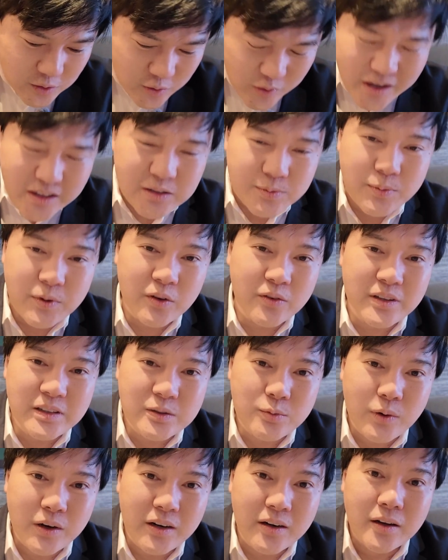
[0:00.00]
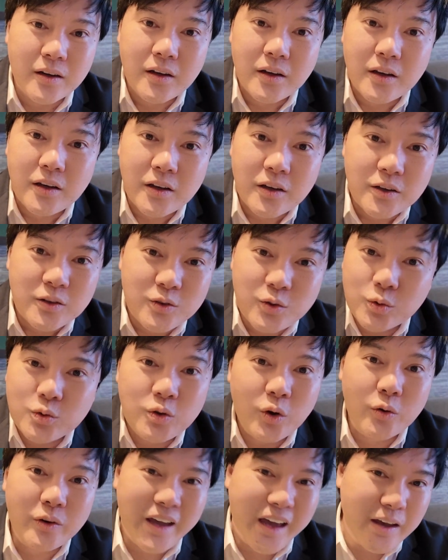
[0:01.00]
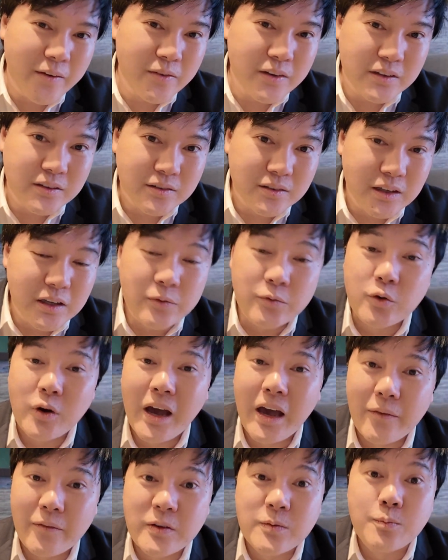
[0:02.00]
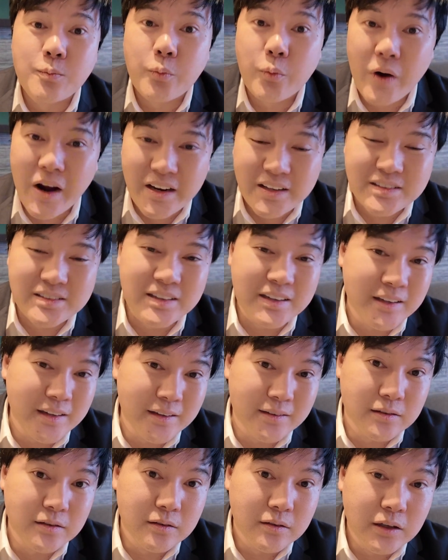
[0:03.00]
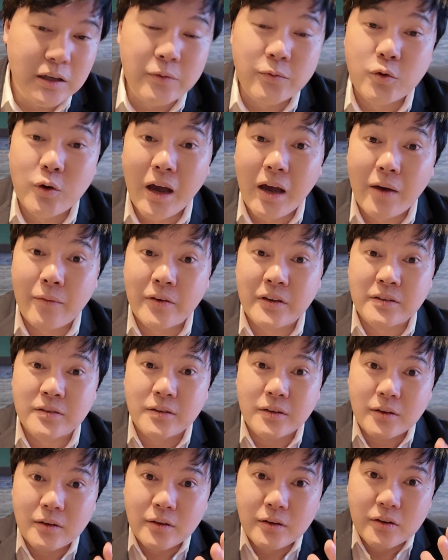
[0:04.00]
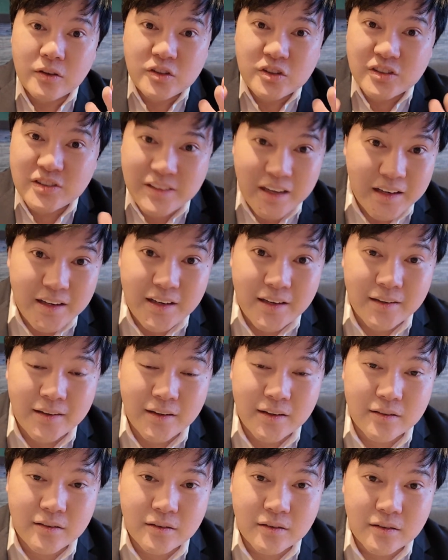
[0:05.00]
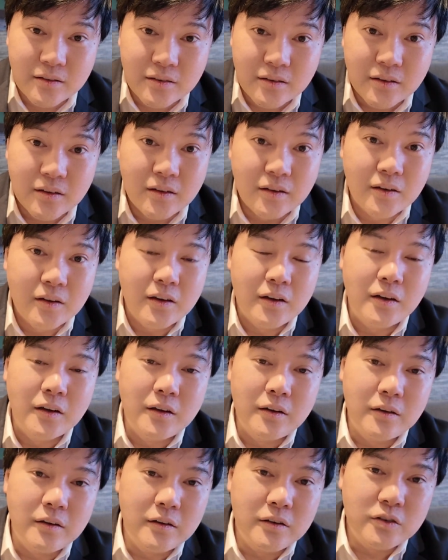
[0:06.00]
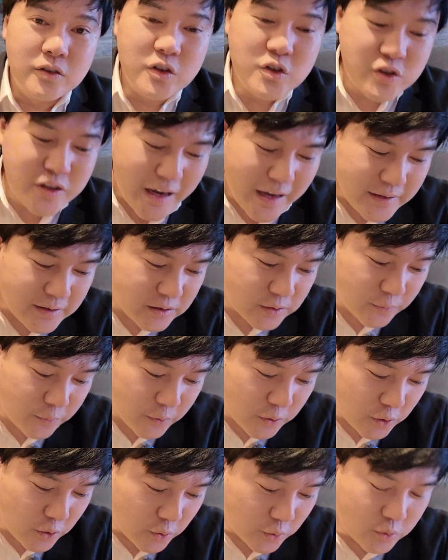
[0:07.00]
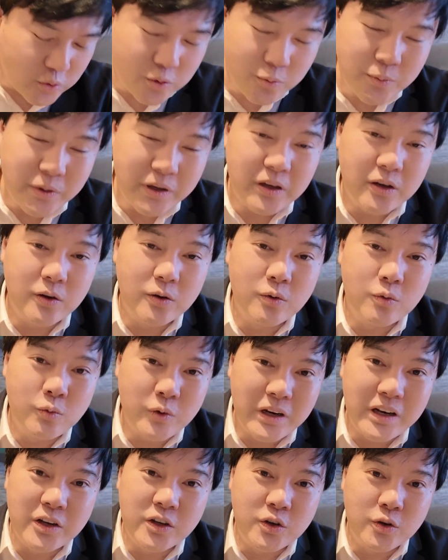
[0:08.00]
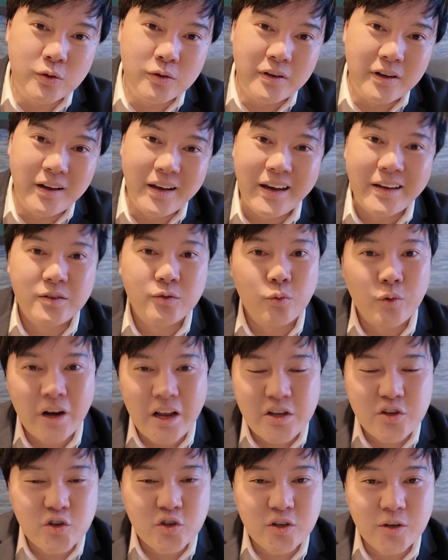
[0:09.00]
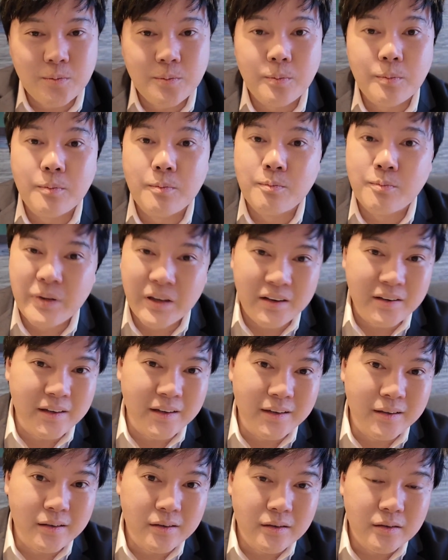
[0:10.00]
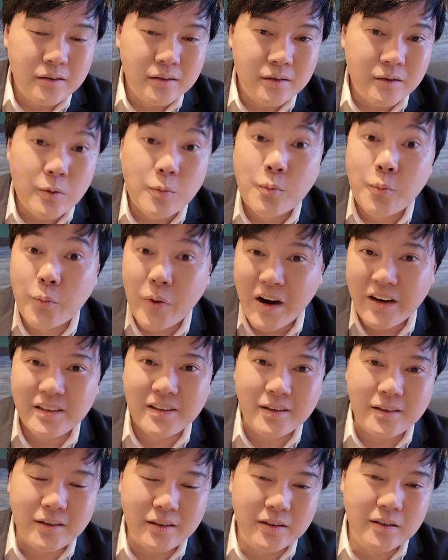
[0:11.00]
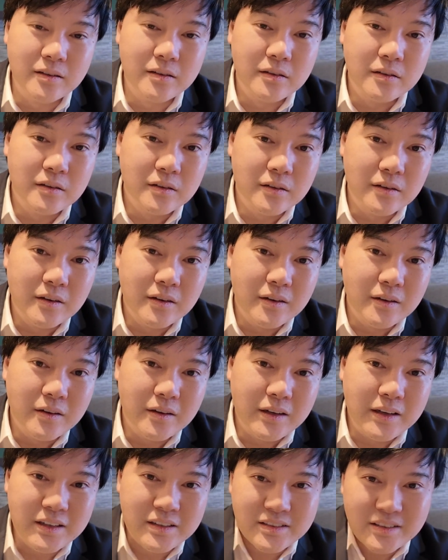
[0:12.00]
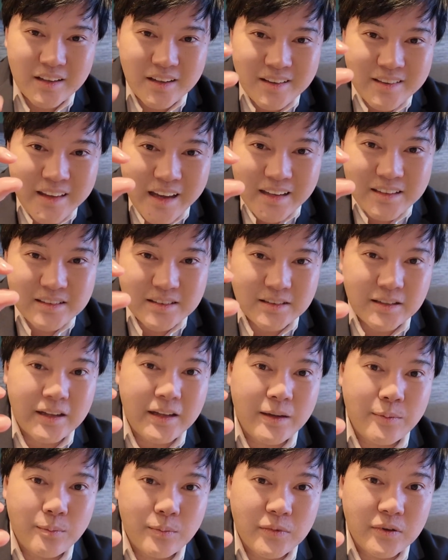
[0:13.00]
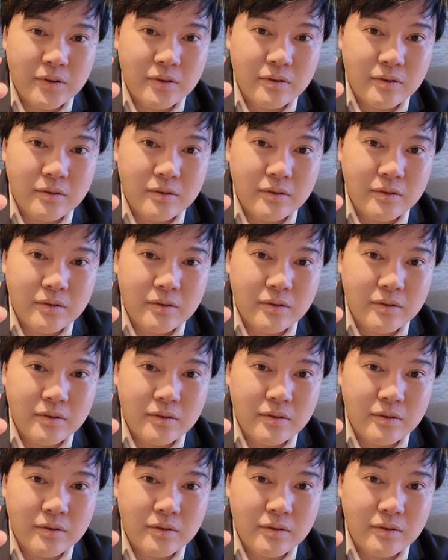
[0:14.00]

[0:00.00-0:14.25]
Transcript: trust me on this one, you don't have it if you haven't practicing it, if you haven't studying it. The chances for you to be really good at relationship building practically is that slim